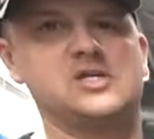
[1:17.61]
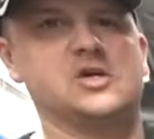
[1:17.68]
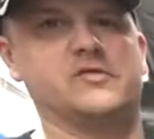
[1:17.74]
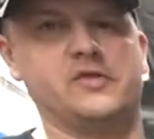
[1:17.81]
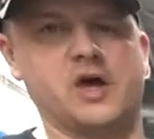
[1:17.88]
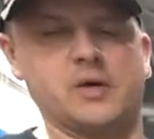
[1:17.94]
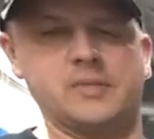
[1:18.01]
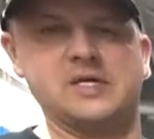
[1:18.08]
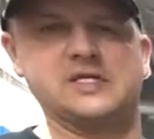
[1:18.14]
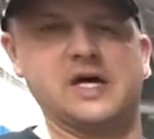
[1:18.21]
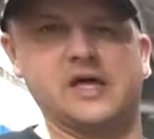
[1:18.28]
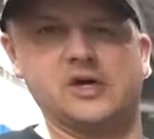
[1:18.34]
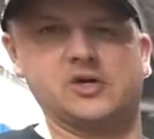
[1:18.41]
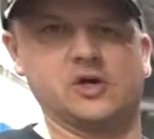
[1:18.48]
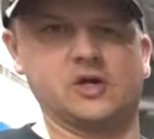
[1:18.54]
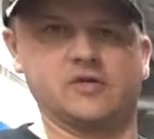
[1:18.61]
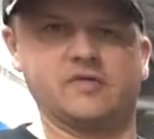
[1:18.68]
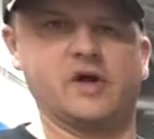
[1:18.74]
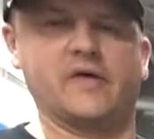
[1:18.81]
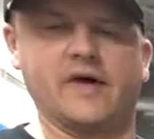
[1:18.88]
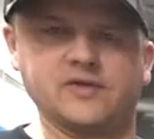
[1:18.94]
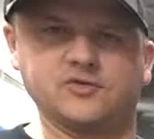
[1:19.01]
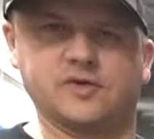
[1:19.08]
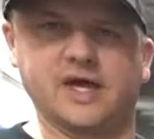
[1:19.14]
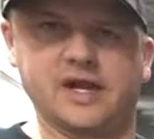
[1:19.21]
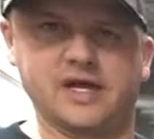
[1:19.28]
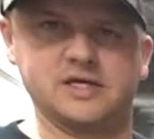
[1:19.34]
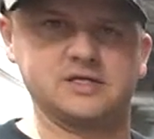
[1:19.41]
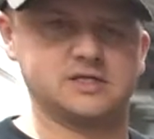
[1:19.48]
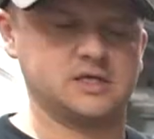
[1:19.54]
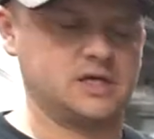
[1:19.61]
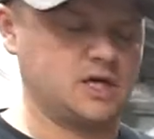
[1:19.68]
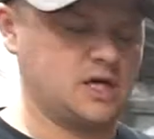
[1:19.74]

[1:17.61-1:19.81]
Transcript: So if you hear me say that during the video, that's what that is.